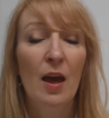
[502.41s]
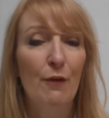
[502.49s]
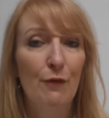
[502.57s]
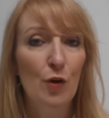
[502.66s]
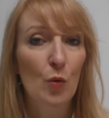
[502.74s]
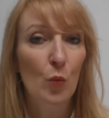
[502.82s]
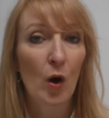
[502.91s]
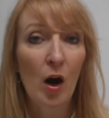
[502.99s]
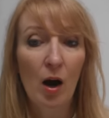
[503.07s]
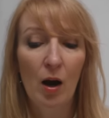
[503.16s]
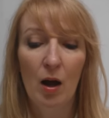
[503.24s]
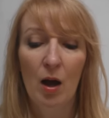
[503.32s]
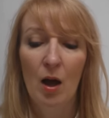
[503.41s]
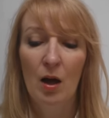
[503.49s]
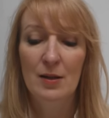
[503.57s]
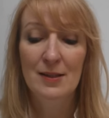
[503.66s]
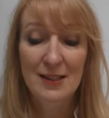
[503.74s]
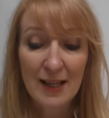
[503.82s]
If you are
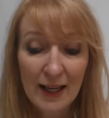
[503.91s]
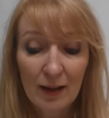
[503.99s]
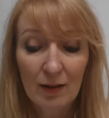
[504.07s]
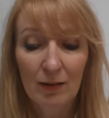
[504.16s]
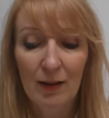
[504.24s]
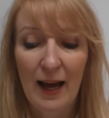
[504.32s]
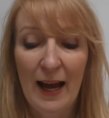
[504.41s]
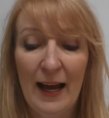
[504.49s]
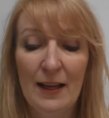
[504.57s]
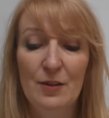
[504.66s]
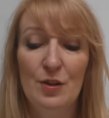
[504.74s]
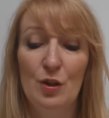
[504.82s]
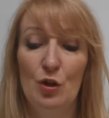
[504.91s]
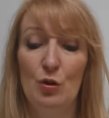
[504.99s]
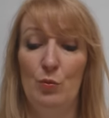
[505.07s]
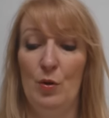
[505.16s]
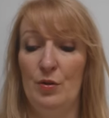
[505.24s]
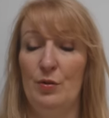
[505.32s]
single and
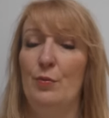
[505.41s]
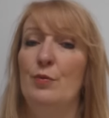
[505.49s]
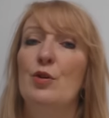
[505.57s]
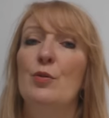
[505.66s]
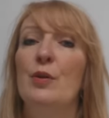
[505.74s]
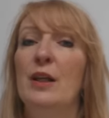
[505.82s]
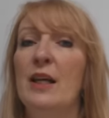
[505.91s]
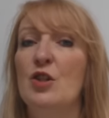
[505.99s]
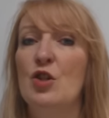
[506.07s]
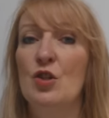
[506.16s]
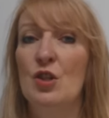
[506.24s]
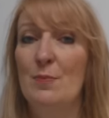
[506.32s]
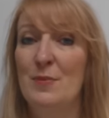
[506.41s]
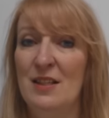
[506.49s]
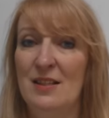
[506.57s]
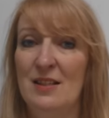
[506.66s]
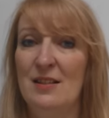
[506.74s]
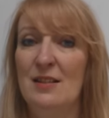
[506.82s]
you want a new relationship,
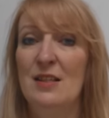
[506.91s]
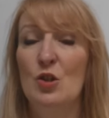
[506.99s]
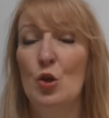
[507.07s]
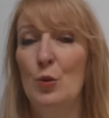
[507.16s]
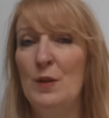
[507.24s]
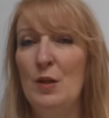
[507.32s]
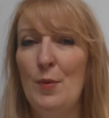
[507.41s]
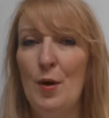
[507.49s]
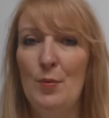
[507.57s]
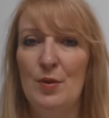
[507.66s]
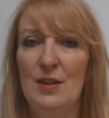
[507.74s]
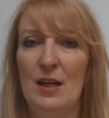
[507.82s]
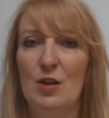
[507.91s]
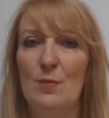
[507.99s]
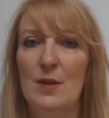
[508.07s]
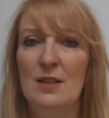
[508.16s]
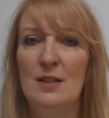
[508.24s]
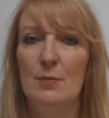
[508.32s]
this could be the moment that you
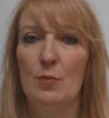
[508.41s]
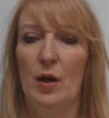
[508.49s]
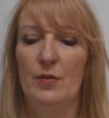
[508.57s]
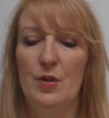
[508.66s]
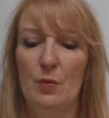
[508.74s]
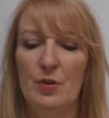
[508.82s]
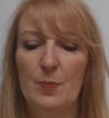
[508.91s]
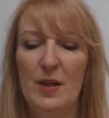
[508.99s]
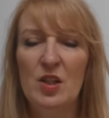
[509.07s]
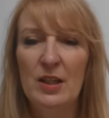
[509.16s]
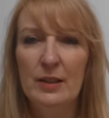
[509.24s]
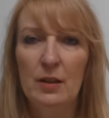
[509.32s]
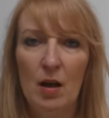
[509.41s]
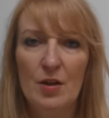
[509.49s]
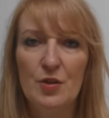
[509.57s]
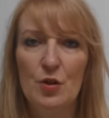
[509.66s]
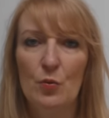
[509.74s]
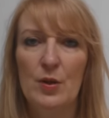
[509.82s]
meet someone. So especially the
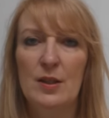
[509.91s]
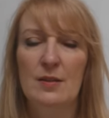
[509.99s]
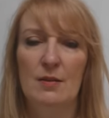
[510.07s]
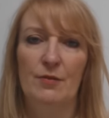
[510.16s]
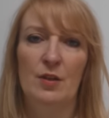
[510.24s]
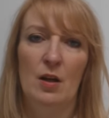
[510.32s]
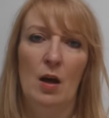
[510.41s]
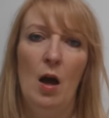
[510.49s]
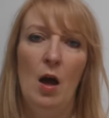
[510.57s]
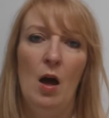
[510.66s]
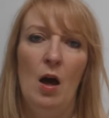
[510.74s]
last 2 weeks of the